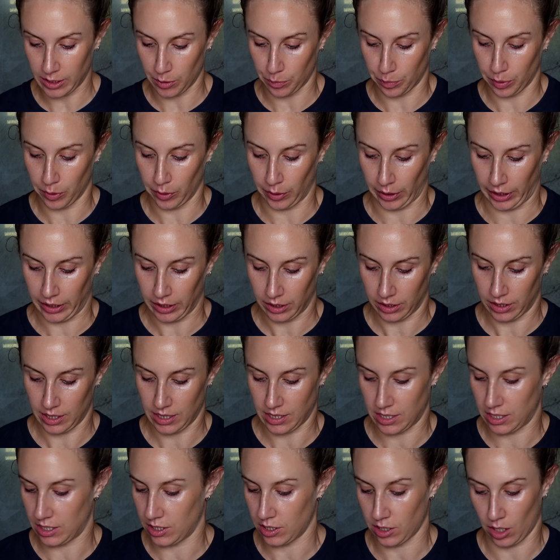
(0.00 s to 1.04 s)
point,
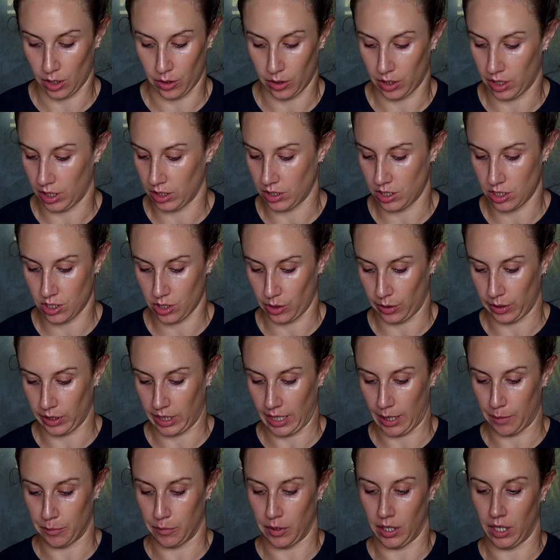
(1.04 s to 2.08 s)
this is so hard to show on
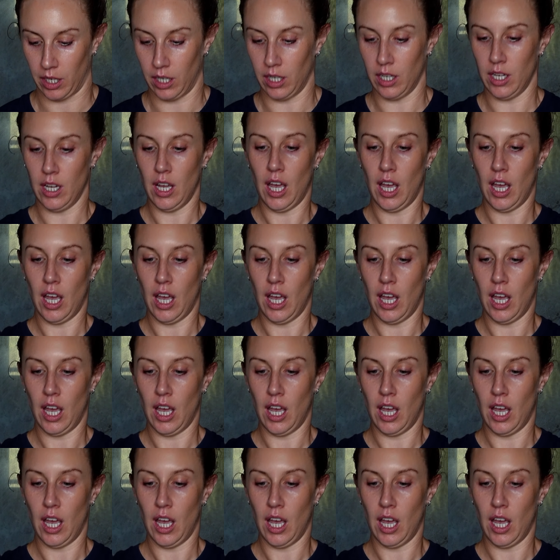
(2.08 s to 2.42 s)
camera,